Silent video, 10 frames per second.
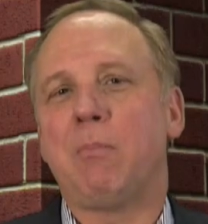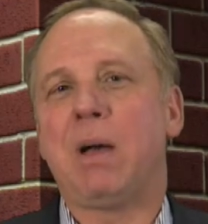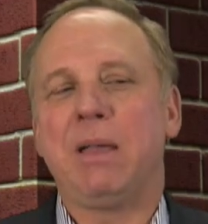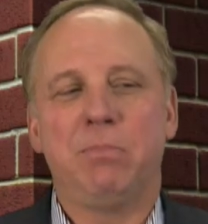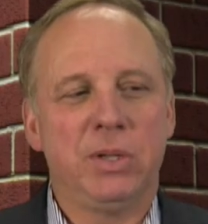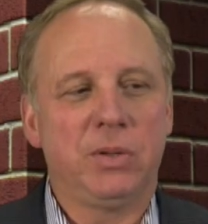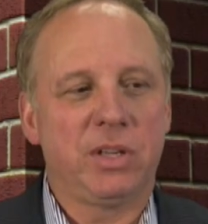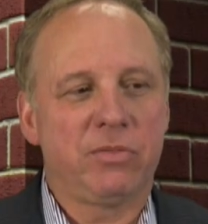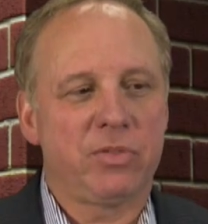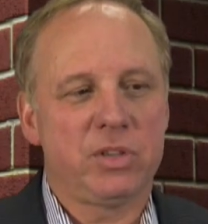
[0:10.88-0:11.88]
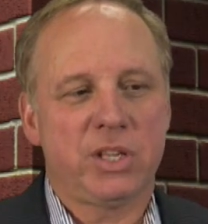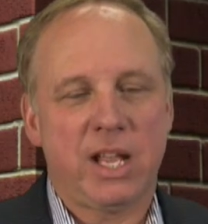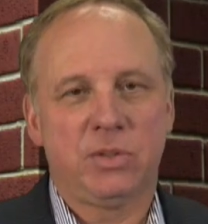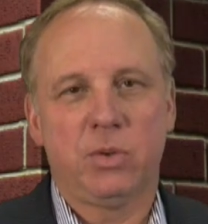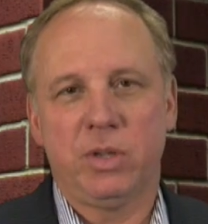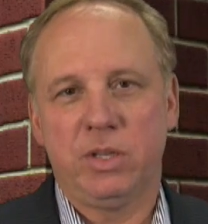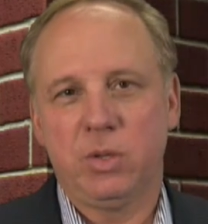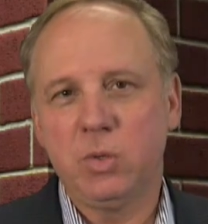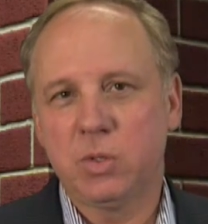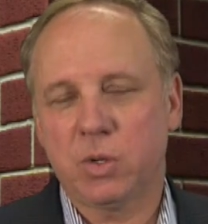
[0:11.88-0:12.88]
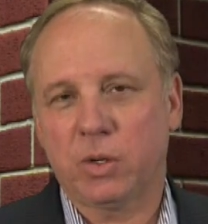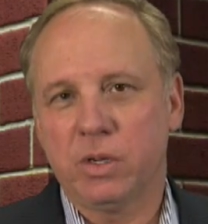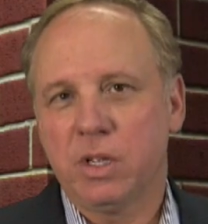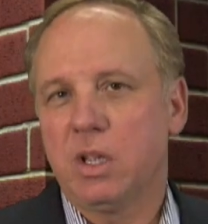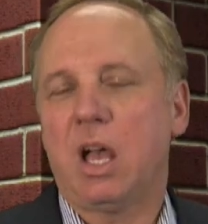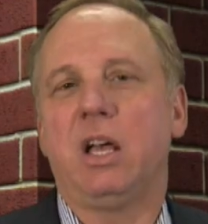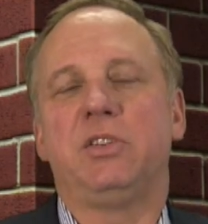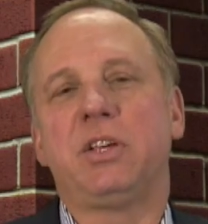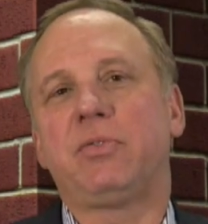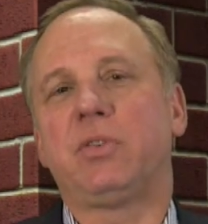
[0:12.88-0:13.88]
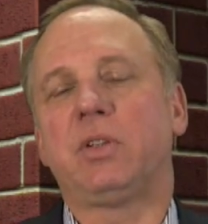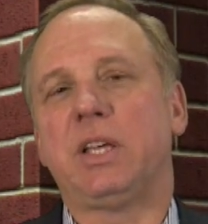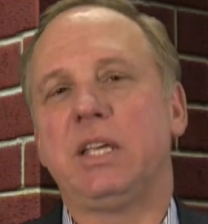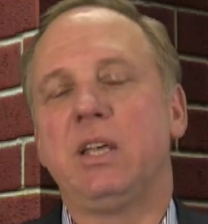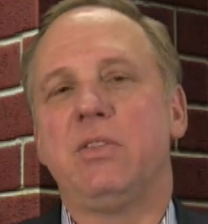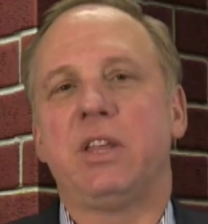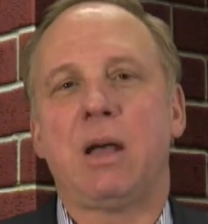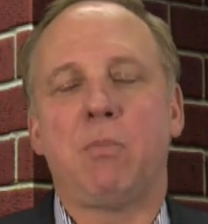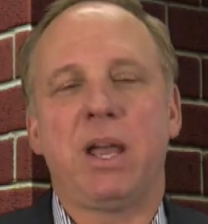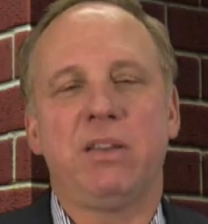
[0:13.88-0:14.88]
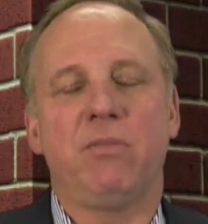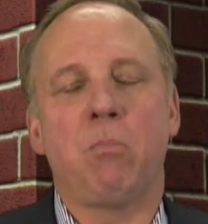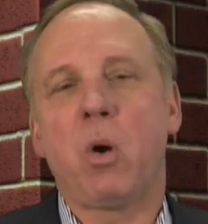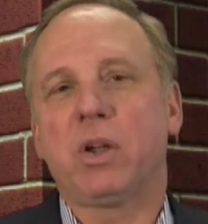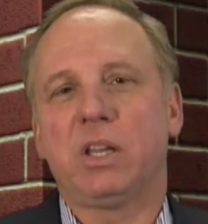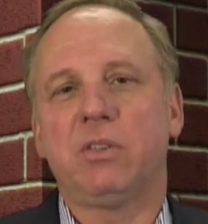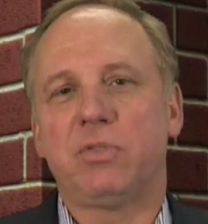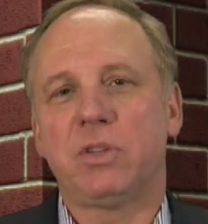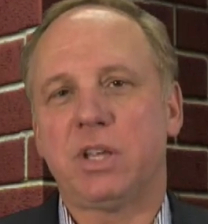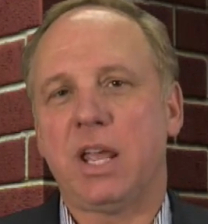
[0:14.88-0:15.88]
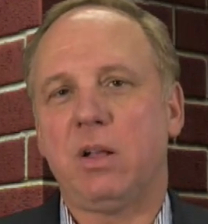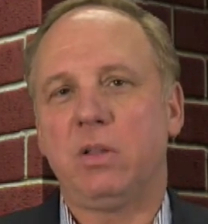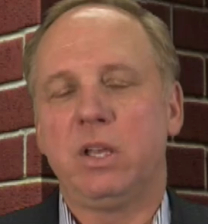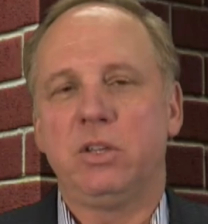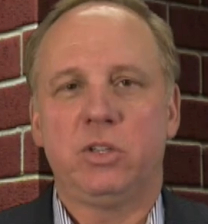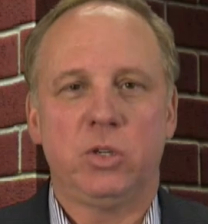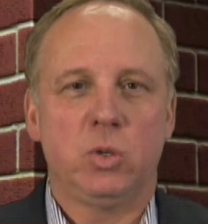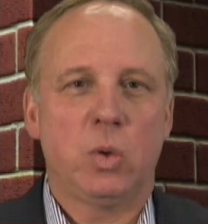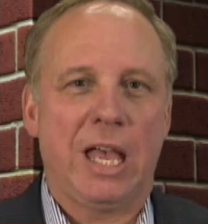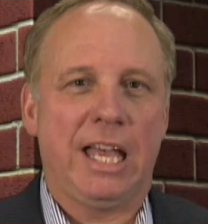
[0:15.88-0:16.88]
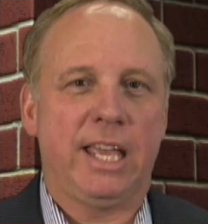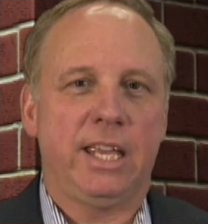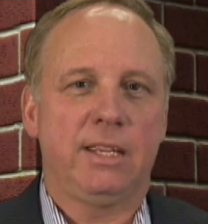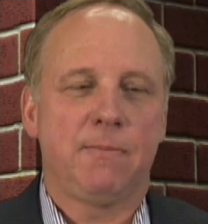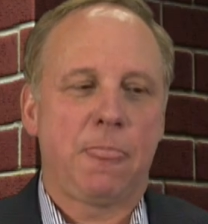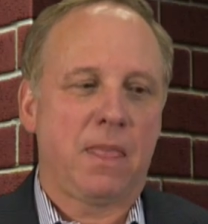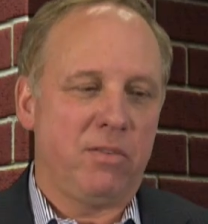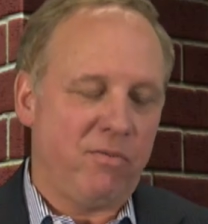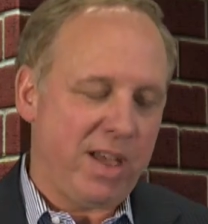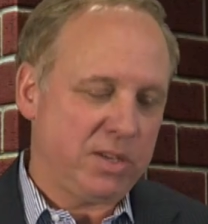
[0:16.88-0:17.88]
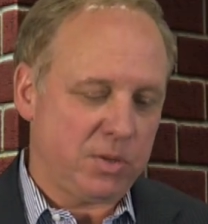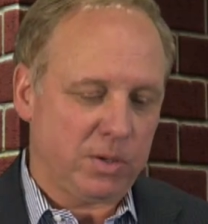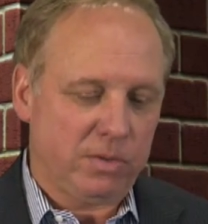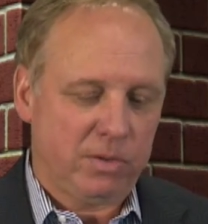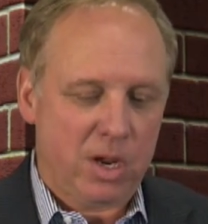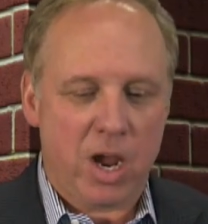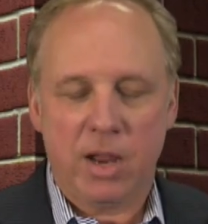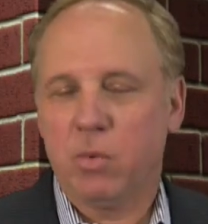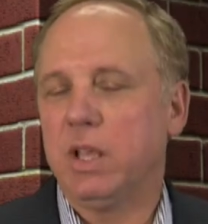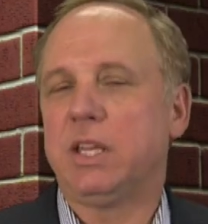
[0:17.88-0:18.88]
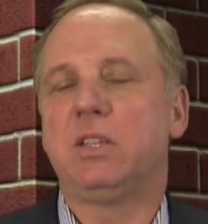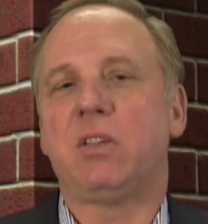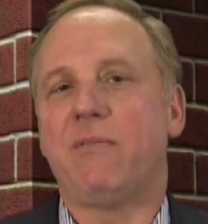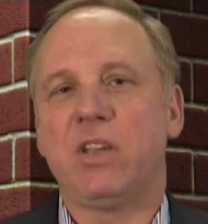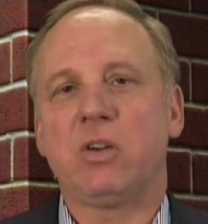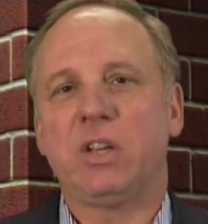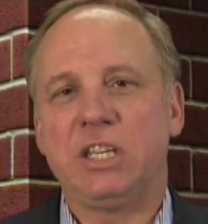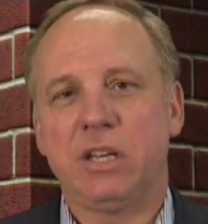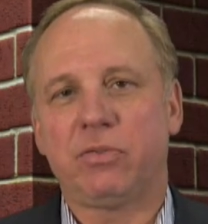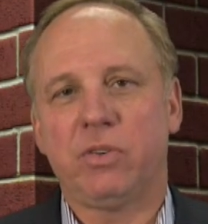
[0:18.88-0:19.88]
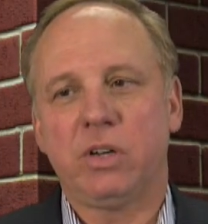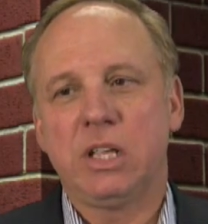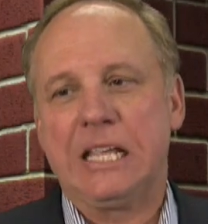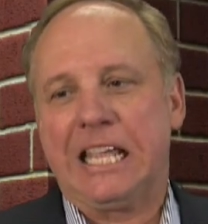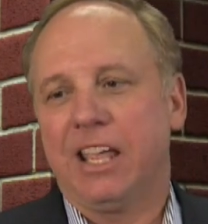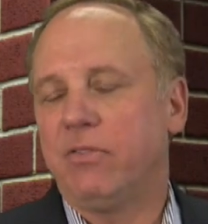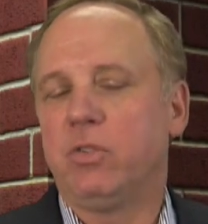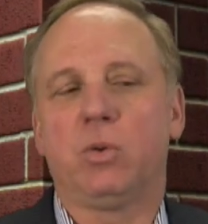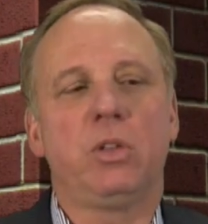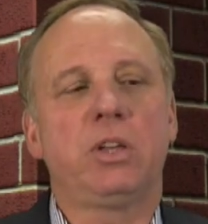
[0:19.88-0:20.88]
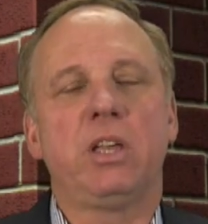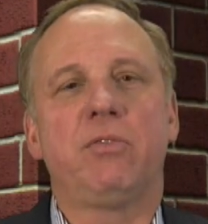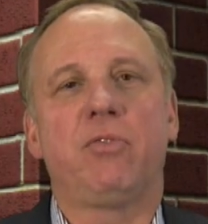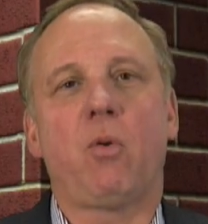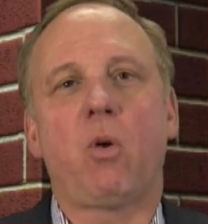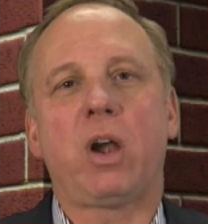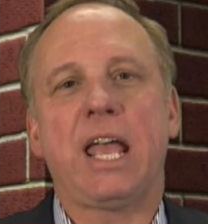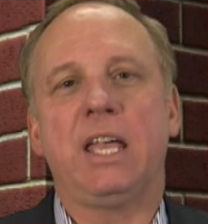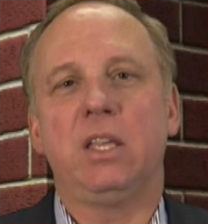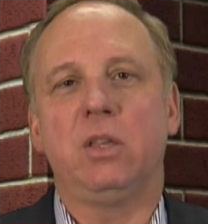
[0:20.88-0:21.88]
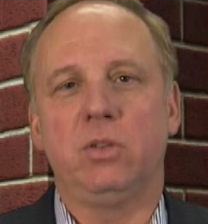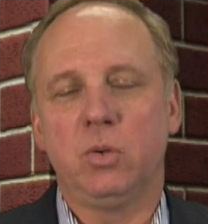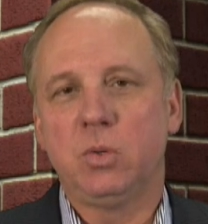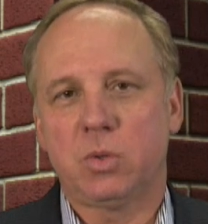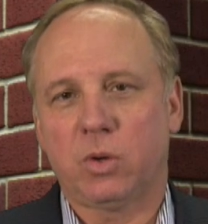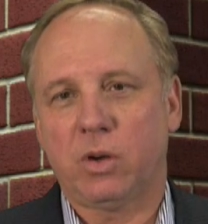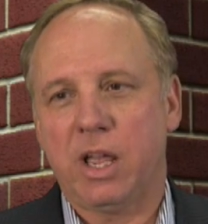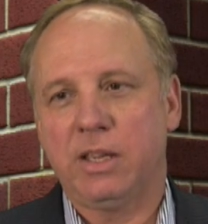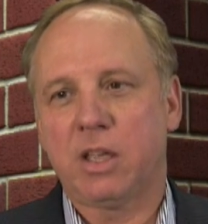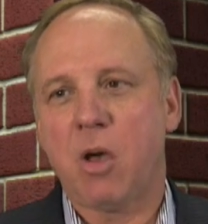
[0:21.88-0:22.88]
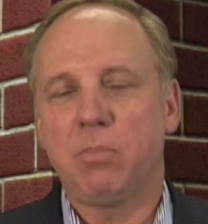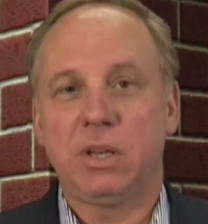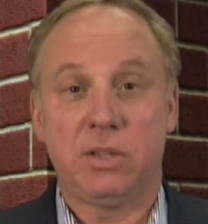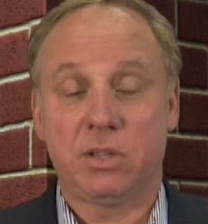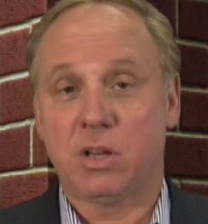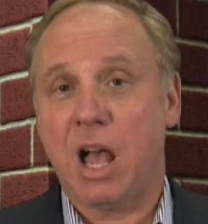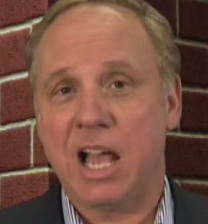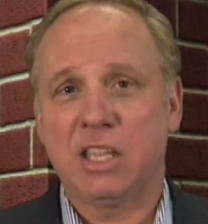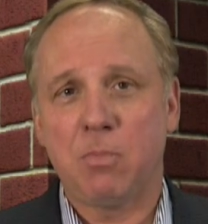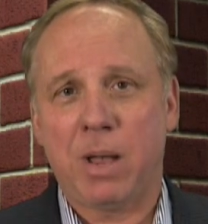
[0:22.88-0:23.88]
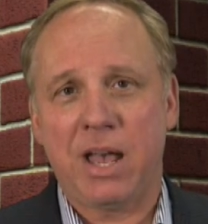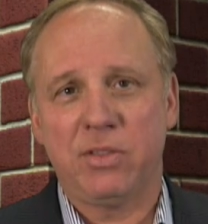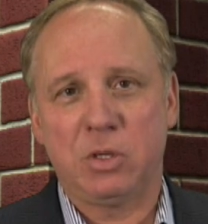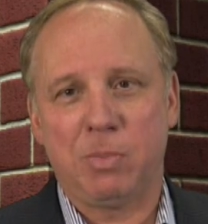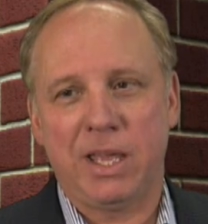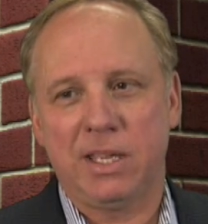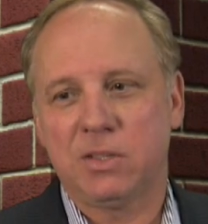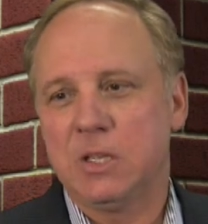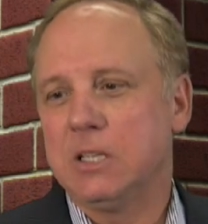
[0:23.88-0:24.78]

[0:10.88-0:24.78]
my building for sale to a user differently than I might market it for sale to a investor? All right, well, it is very different. If you're looking for a user, a company that's going to occupy the space,